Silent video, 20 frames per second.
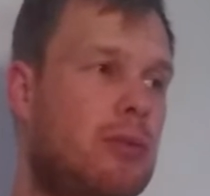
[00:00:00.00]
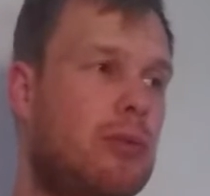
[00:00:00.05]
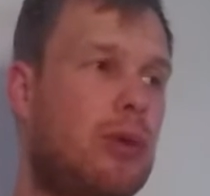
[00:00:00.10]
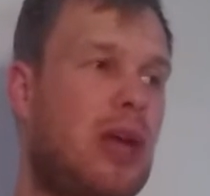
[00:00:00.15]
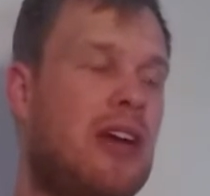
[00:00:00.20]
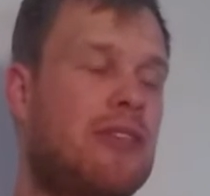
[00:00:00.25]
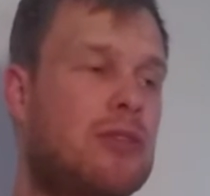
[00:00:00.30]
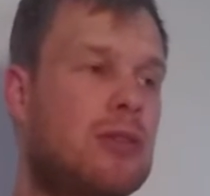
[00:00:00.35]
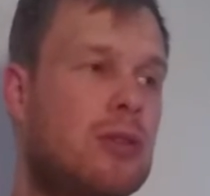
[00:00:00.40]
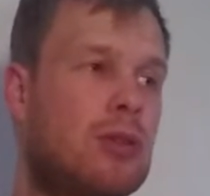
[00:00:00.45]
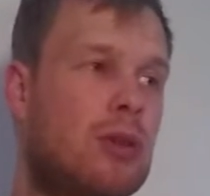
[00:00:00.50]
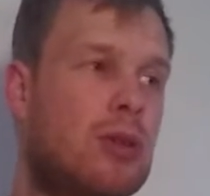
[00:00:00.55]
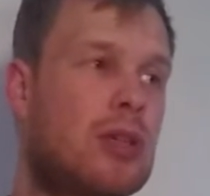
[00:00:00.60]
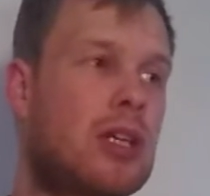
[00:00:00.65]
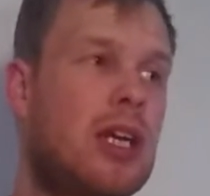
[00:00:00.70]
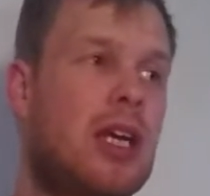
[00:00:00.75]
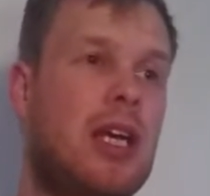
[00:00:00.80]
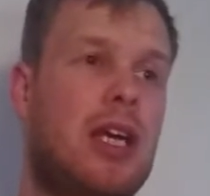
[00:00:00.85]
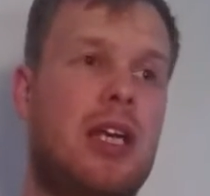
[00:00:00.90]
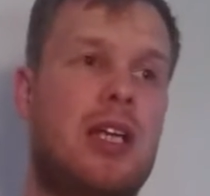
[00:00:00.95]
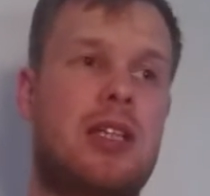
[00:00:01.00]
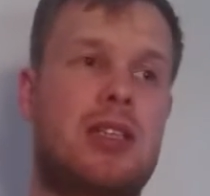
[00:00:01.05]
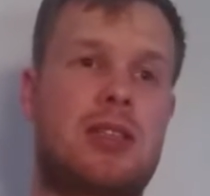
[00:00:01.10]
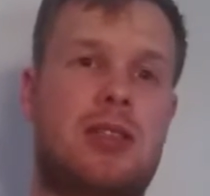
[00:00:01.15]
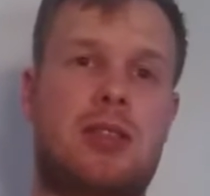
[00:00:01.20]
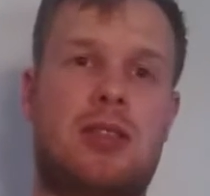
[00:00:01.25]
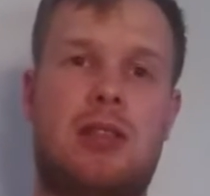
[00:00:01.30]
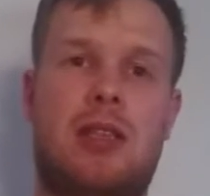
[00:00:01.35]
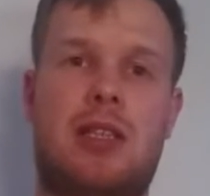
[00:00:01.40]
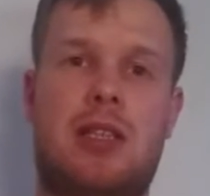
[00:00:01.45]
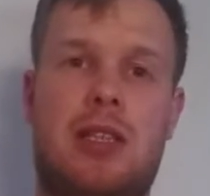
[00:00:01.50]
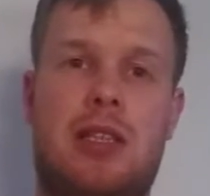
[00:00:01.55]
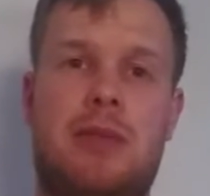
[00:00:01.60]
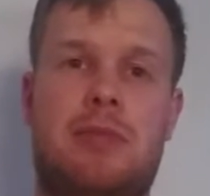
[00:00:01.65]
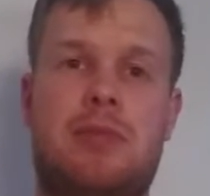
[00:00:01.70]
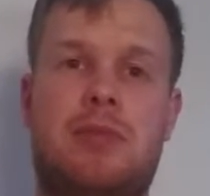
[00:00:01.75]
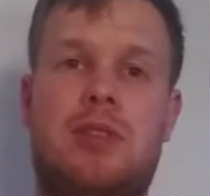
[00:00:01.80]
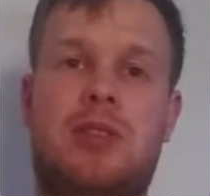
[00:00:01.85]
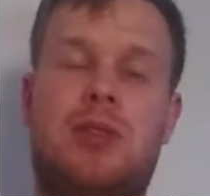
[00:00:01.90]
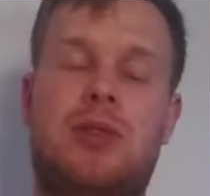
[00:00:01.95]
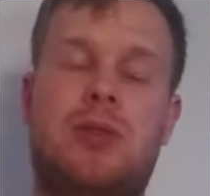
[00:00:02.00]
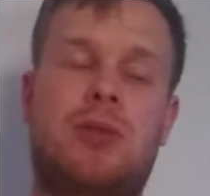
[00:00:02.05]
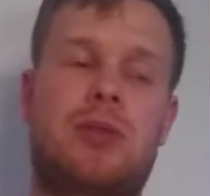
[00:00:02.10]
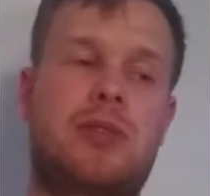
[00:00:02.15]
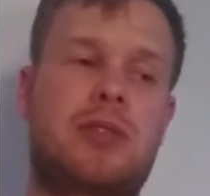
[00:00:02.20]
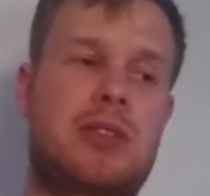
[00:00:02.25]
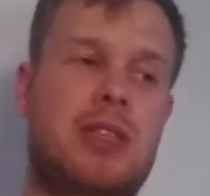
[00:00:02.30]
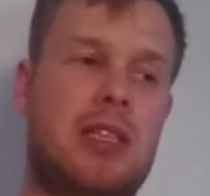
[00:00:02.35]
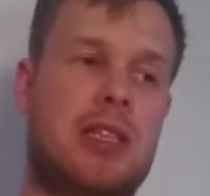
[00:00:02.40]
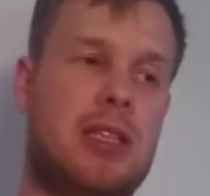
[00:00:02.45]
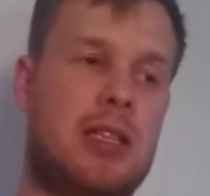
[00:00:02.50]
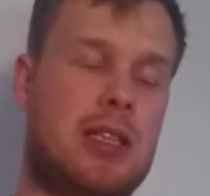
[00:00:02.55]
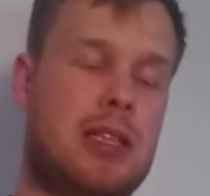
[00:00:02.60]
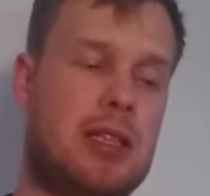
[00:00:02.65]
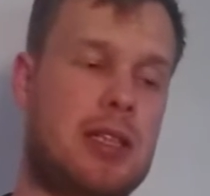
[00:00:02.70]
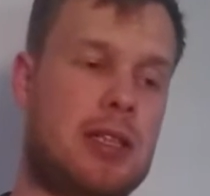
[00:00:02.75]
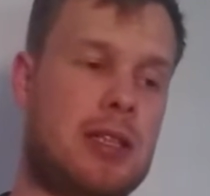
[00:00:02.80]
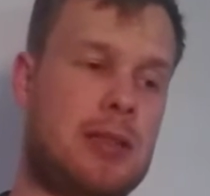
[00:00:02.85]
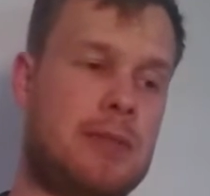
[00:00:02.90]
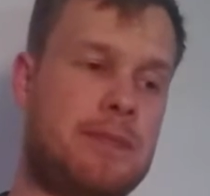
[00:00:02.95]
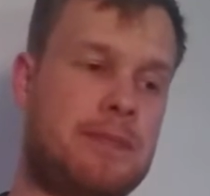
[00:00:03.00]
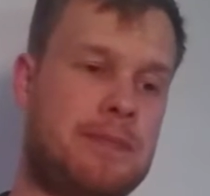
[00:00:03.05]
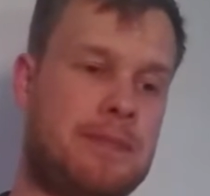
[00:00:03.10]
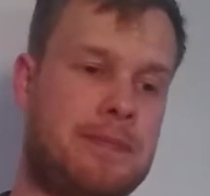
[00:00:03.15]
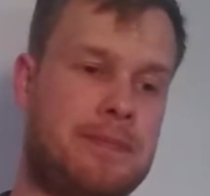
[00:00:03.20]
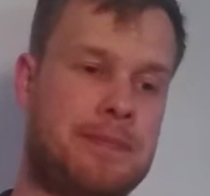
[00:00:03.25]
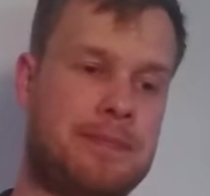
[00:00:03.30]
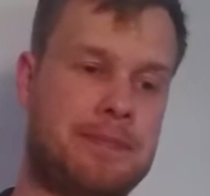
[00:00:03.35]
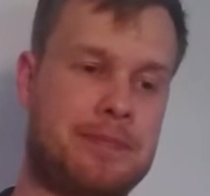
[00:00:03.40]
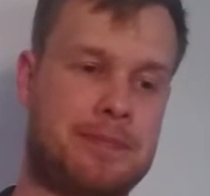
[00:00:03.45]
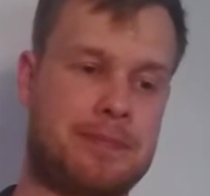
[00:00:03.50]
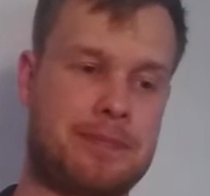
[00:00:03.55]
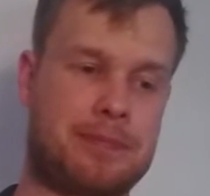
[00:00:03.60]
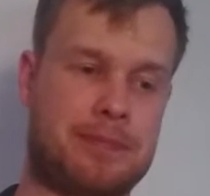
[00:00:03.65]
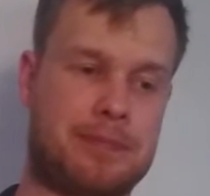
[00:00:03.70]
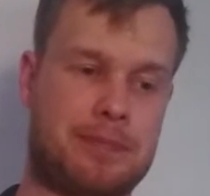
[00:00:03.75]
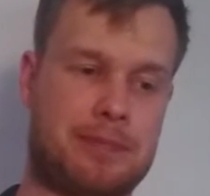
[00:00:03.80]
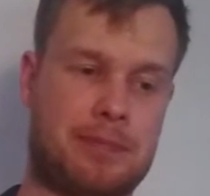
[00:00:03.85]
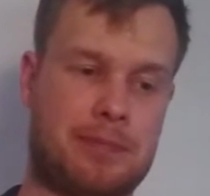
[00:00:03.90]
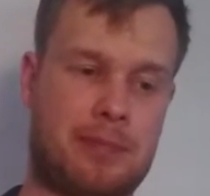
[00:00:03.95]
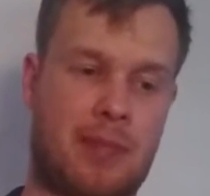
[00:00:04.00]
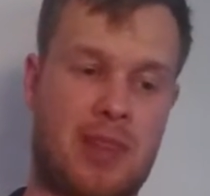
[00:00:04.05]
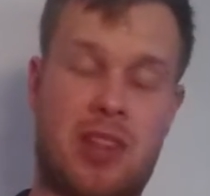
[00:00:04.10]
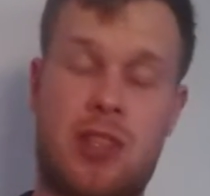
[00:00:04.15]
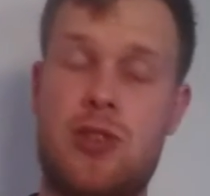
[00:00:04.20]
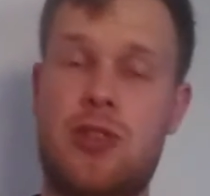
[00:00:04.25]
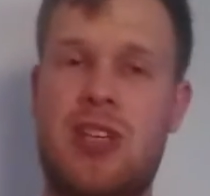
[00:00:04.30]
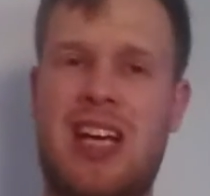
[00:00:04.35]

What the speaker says: have to look to